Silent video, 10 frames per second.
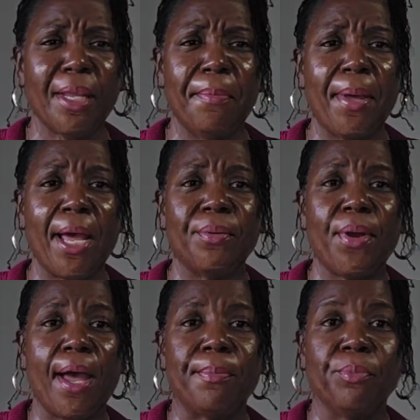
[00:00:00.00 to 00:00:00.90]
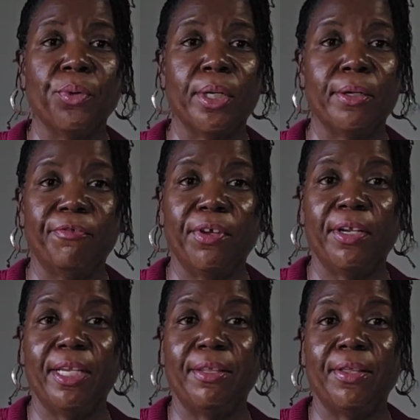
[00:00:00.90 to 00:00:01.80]
a bad rap. When if
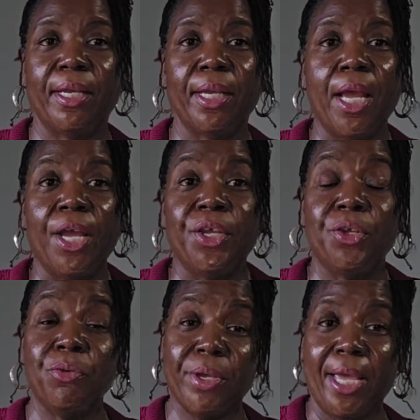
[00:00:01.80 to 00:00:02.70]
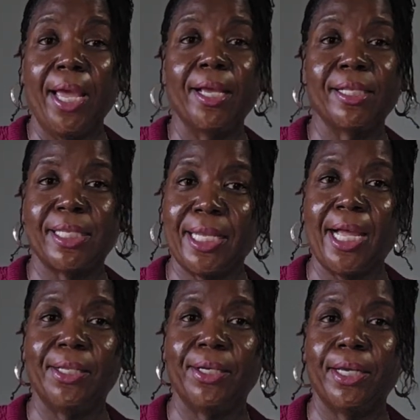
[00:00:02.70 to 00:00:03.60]
anything, you can
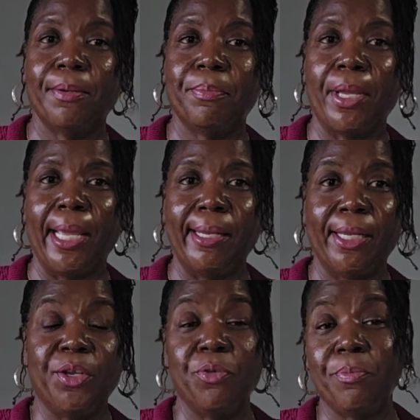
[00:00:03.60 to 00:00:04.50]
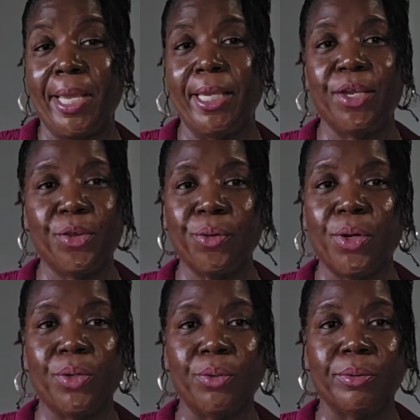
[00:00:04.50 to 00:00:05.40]
style it up and then you make it your
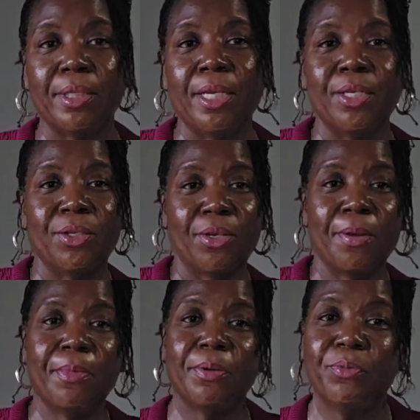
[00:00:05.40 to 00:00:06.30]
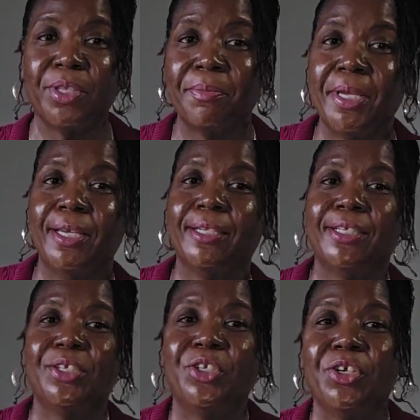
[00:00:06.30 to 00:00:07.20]
own. So come on with me on
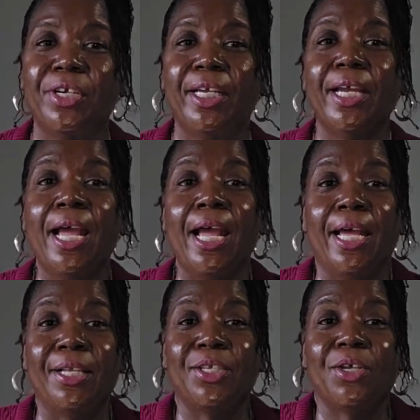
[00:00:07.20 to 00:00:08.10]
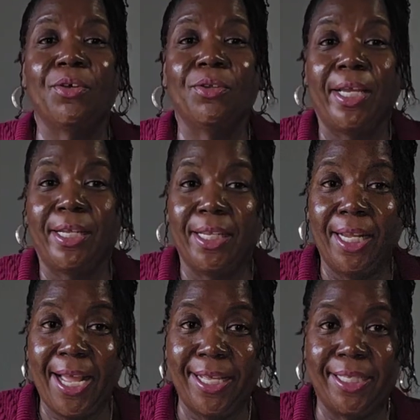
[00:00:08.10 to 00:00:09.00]
this journey. And so like the
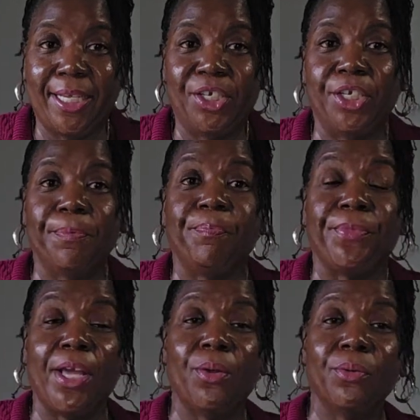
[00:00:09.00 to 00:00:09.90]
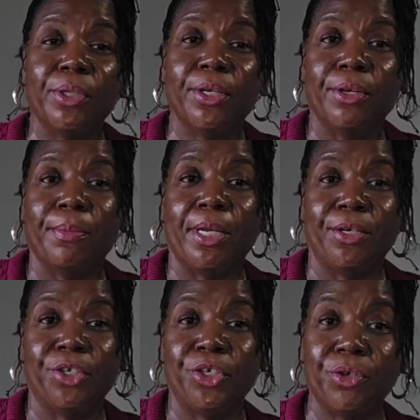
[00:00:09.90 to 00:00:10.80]
last session, not only am I
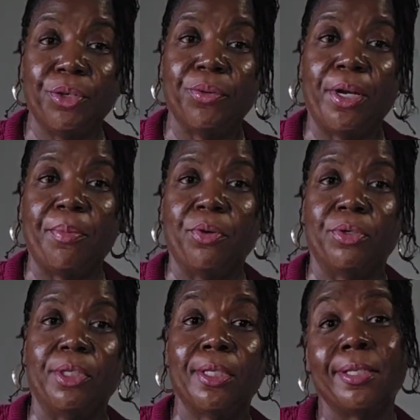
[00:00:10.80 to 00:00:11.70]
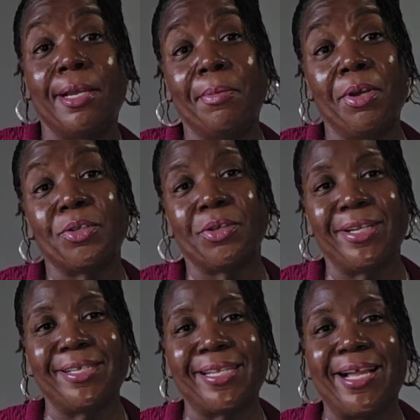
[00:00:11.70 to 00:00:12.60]
going to show you what I purchased, I'm also
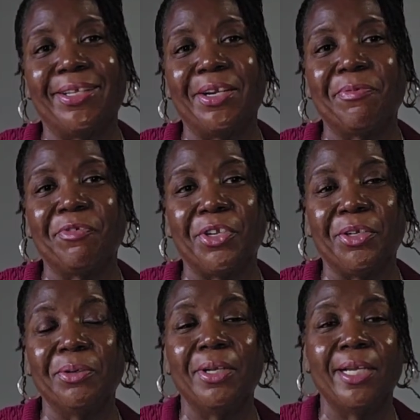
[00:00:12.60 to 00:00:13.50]
going to style it up for you.